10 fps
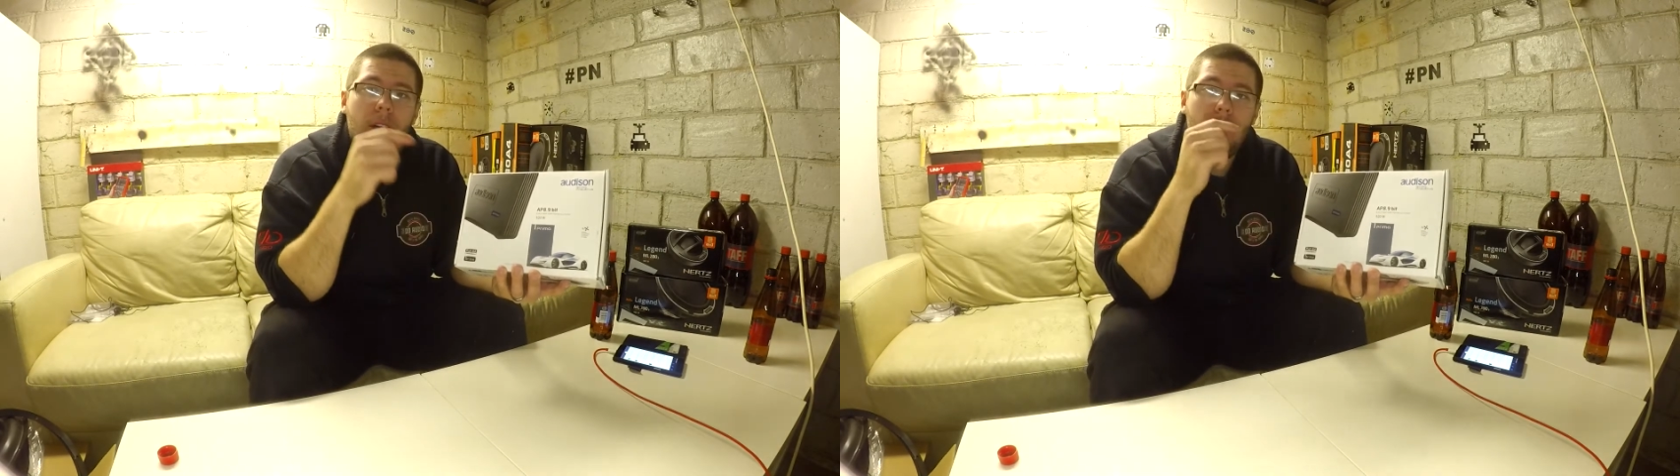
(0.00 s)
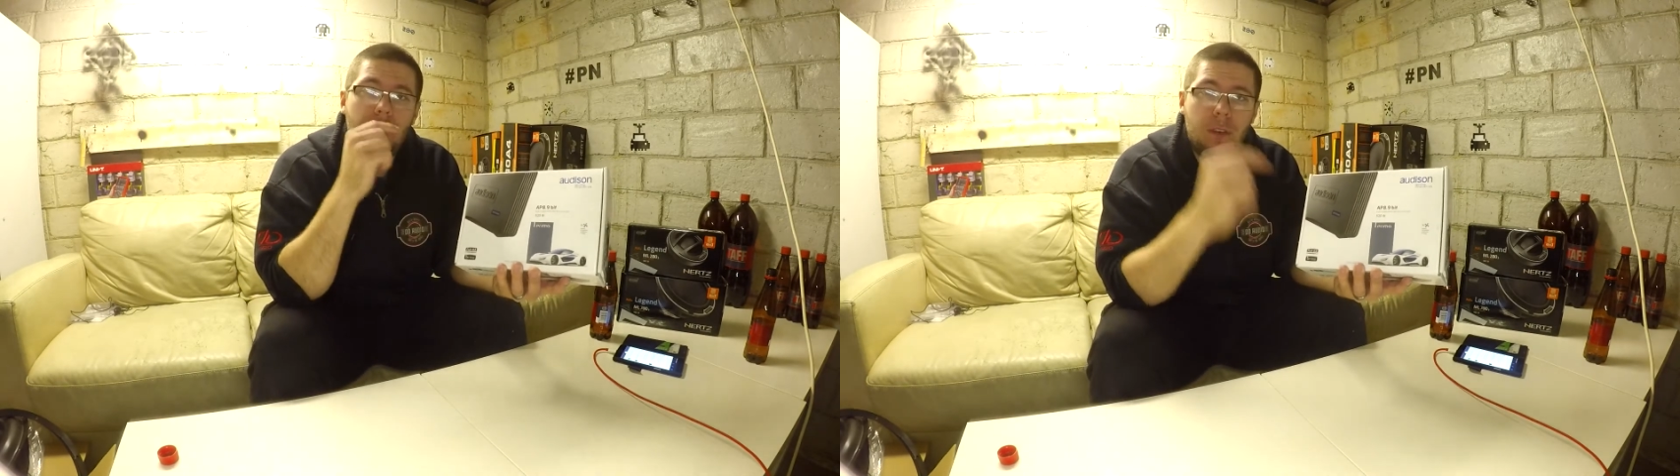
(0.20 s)

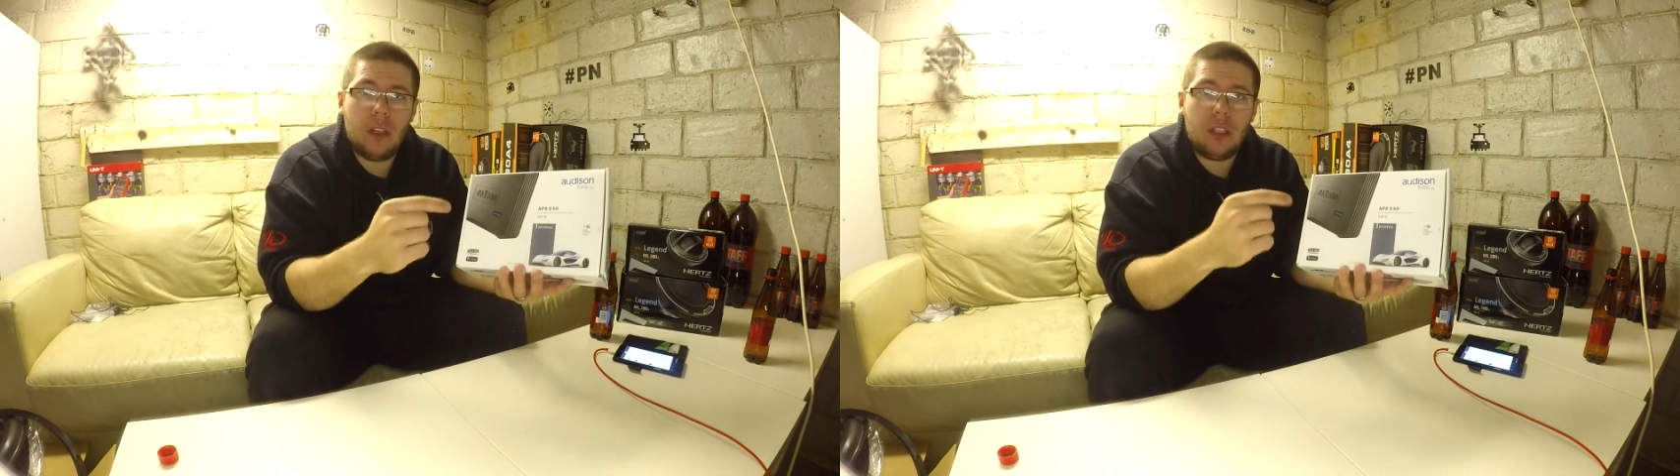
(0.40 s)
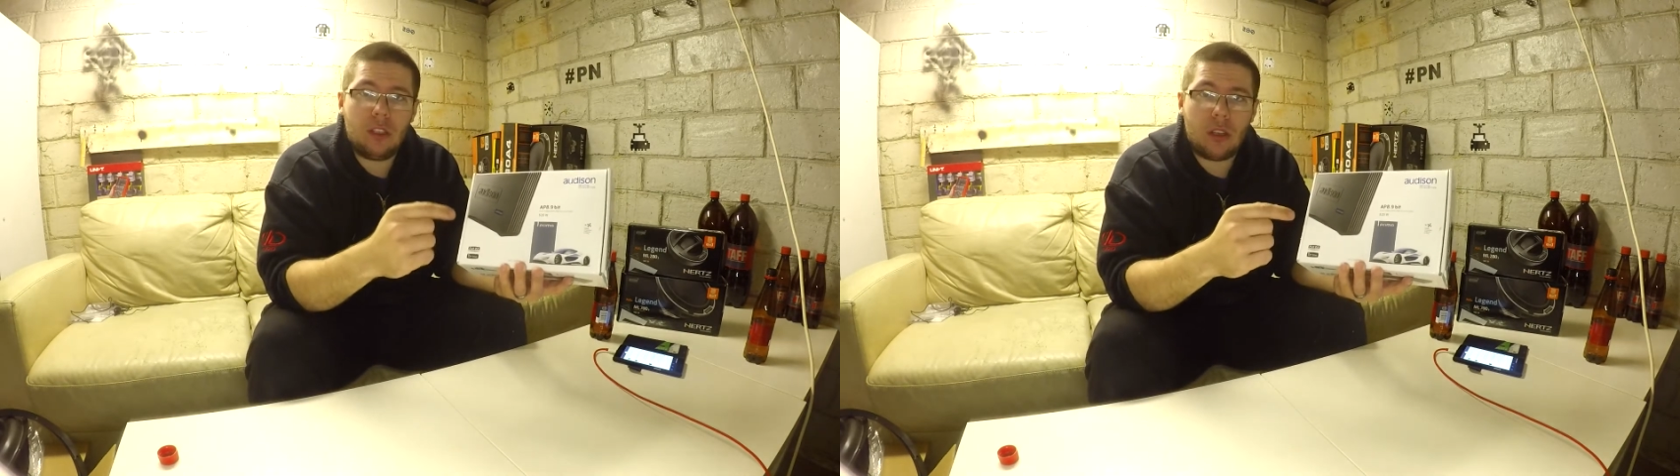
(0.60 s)

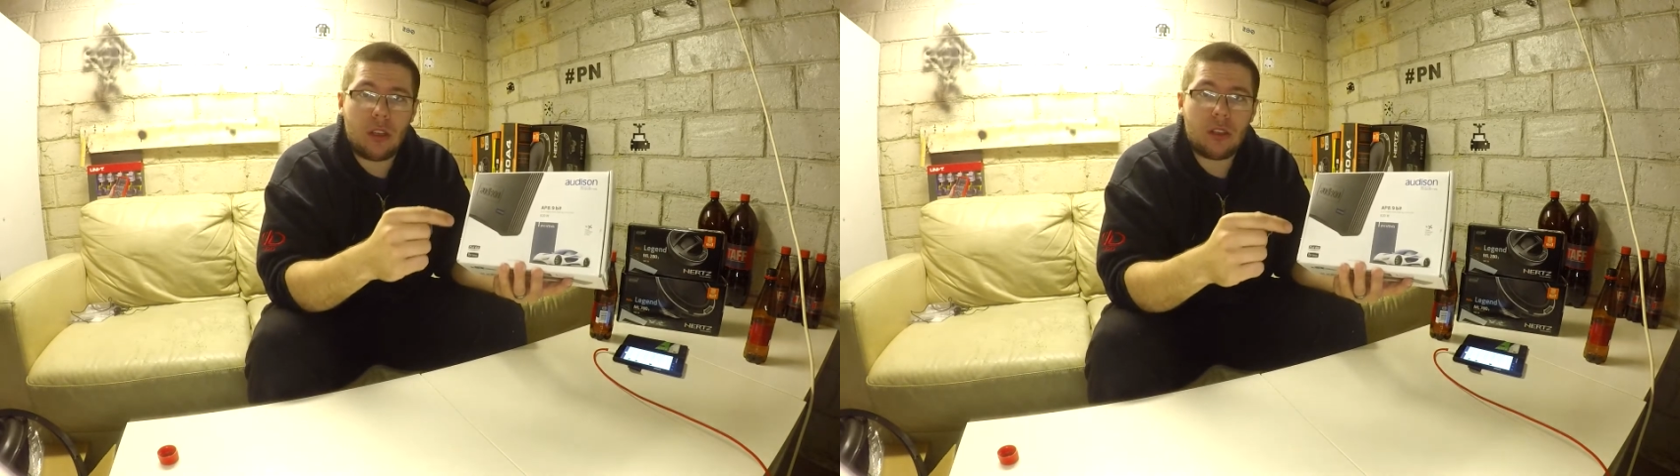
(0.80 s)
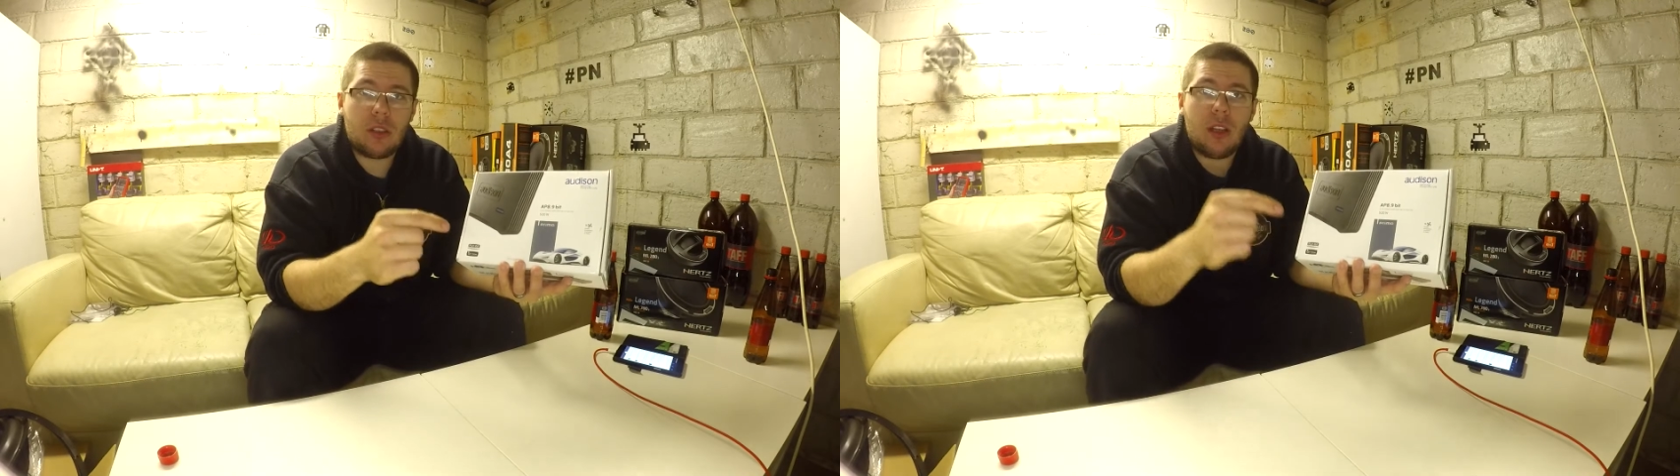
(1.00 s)

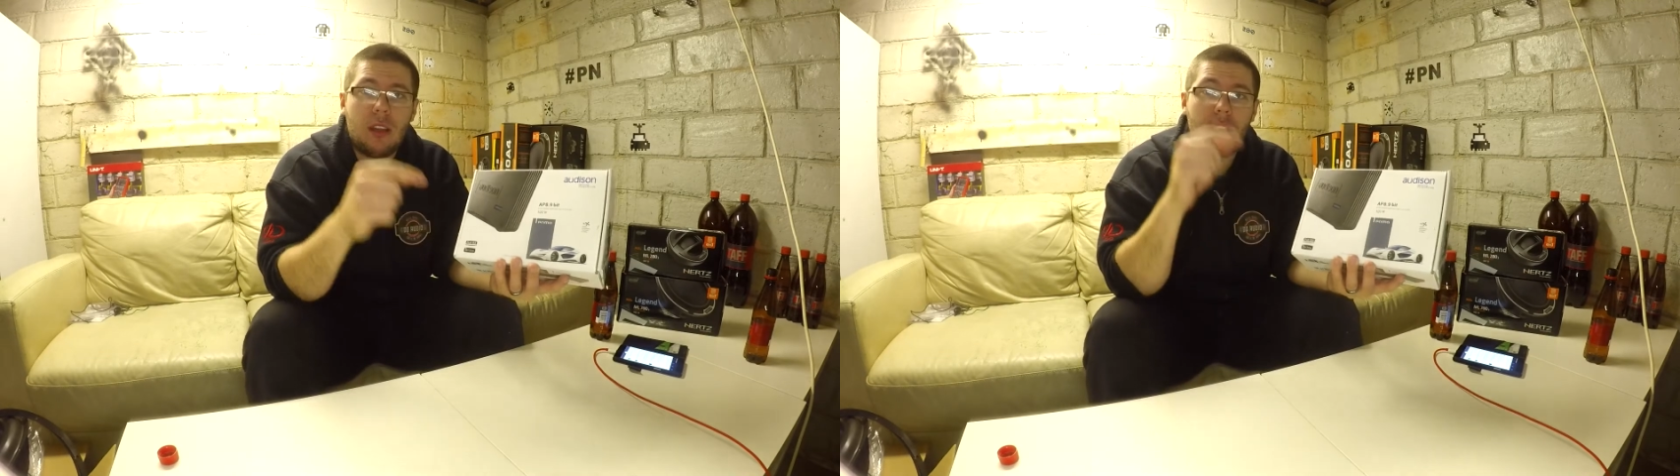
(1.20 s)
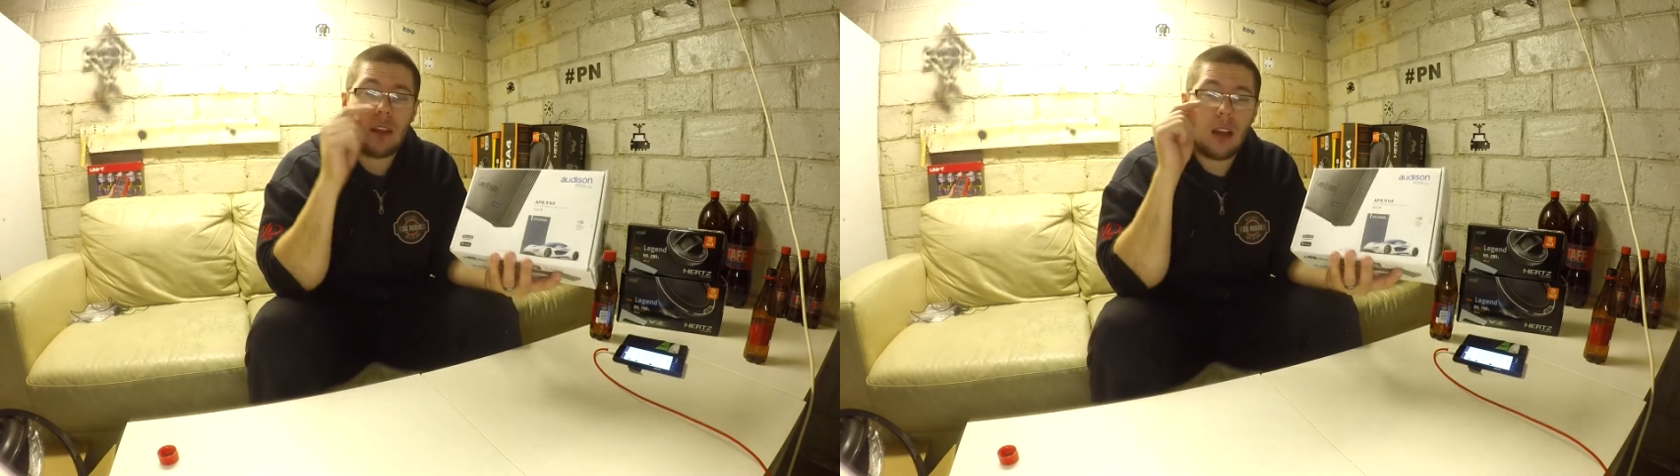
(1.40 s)
features that